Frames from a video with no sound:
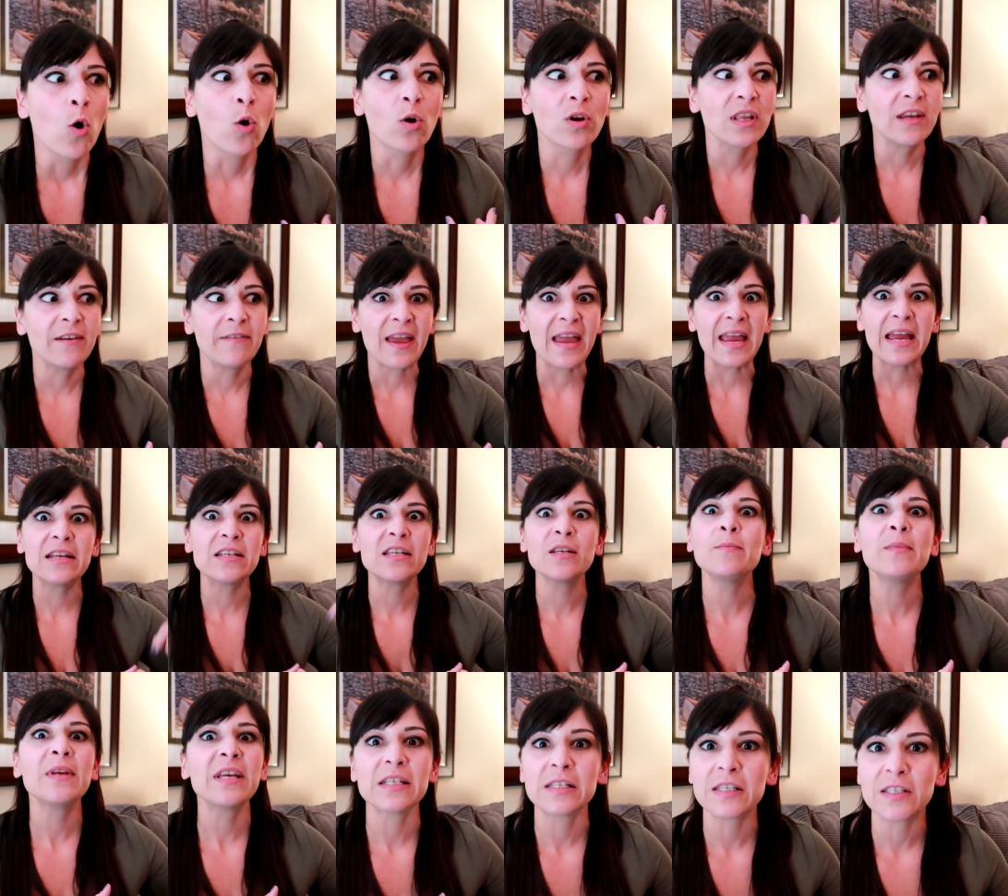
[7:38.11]
or they've
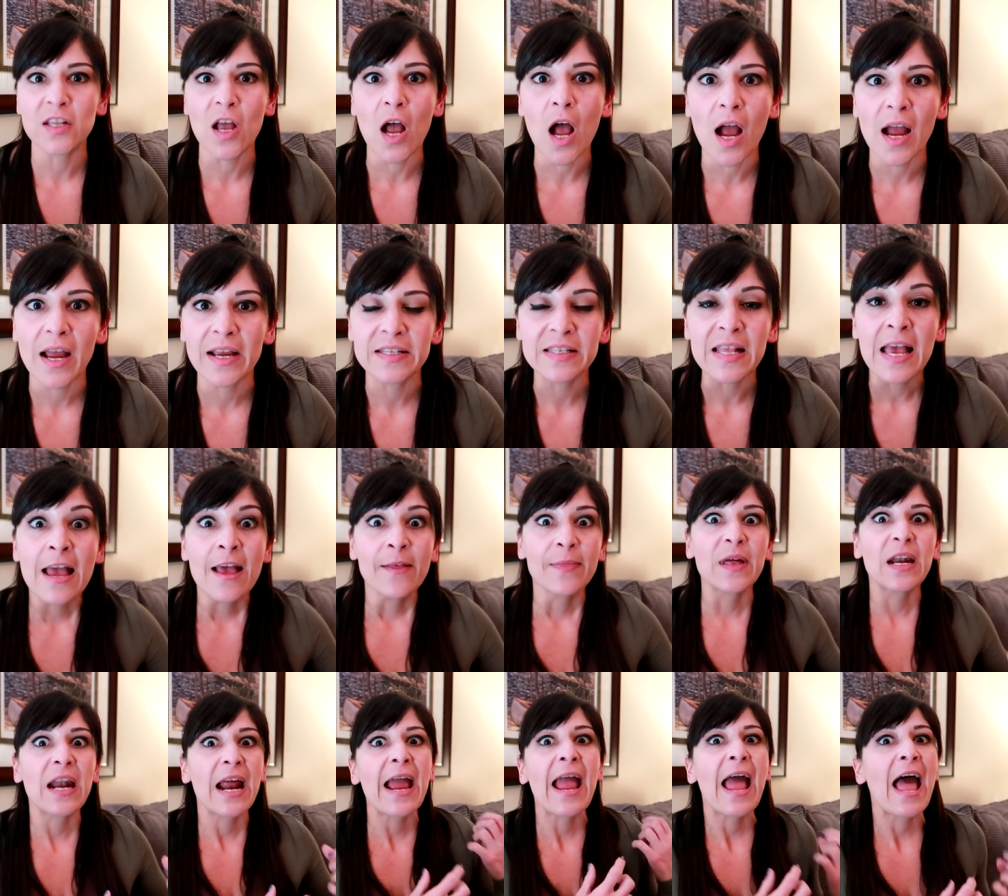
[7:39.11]
handed me a size
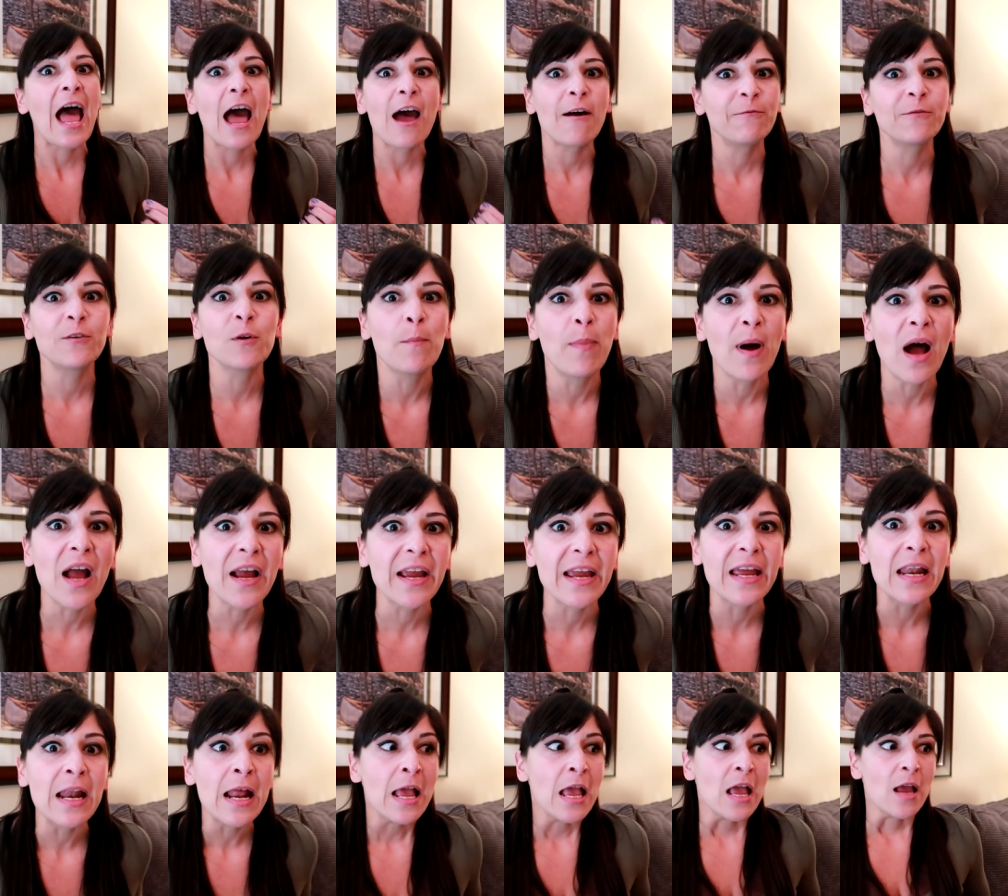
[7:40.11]
that I have to buy
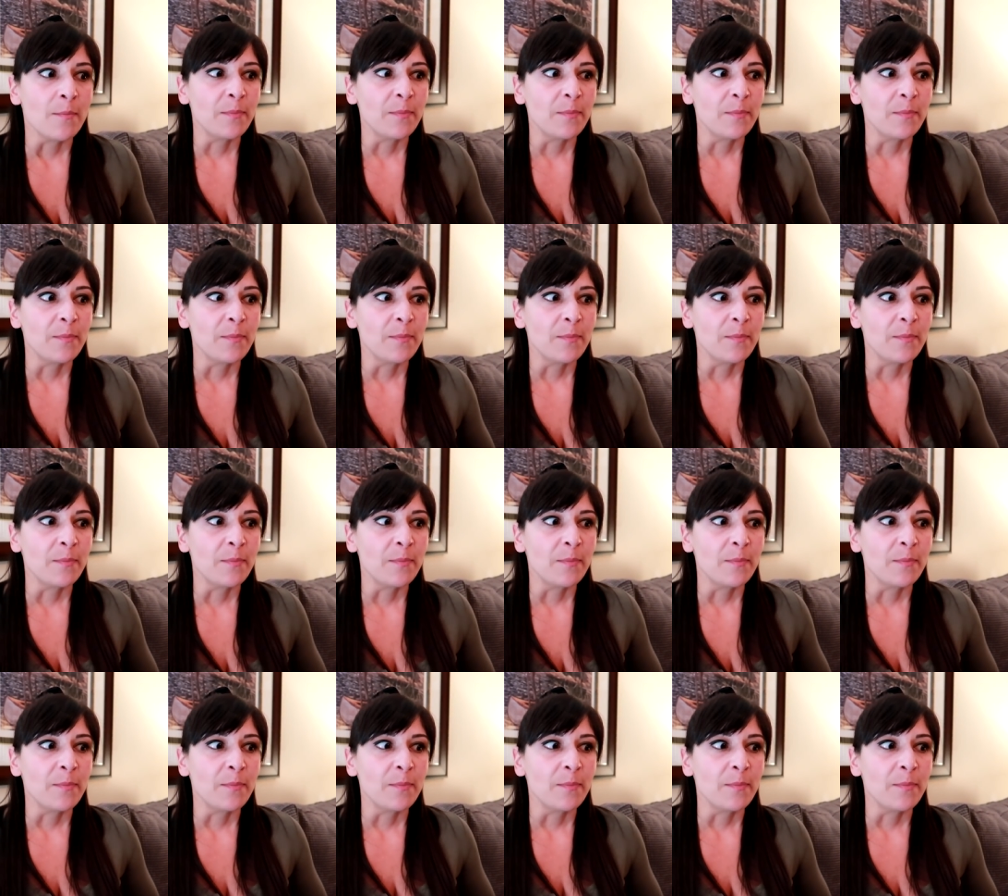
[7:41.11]
it